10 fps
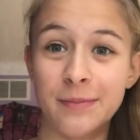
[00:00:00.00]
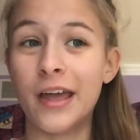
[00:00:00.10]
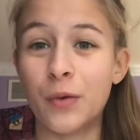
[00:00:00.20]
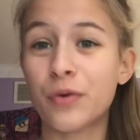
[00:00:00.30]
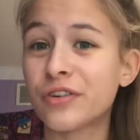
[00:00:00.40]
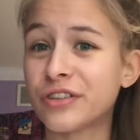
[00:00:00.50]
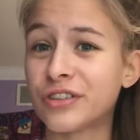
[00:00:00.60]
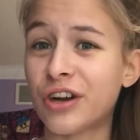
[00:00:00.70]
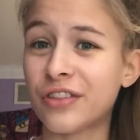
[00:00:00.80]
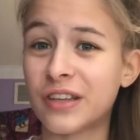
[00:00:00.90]
In order to
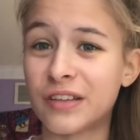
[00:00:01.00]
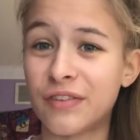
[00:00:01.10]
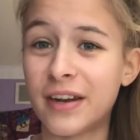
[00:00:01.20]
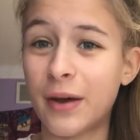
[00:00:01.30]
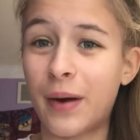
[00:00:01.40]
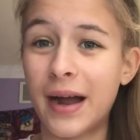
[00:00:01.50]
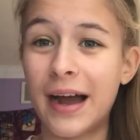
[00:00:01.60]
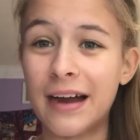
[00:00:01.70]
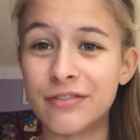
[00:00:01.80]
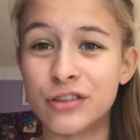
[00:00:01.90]
start this video, I
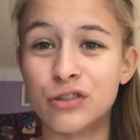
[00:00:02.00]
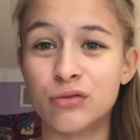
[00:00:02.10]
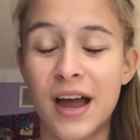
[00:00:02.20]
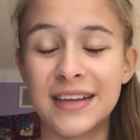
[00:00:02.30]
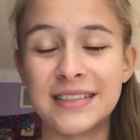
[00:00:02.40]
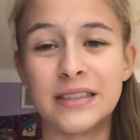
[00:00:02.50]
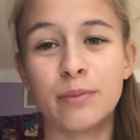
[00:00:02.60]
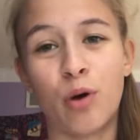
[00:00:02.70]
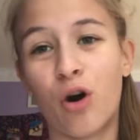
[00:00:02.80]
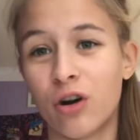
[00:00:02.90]
have to dress the
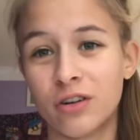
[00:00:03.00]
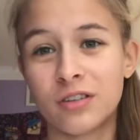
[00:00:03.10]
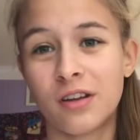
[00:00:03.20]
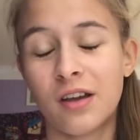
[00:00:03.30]
part.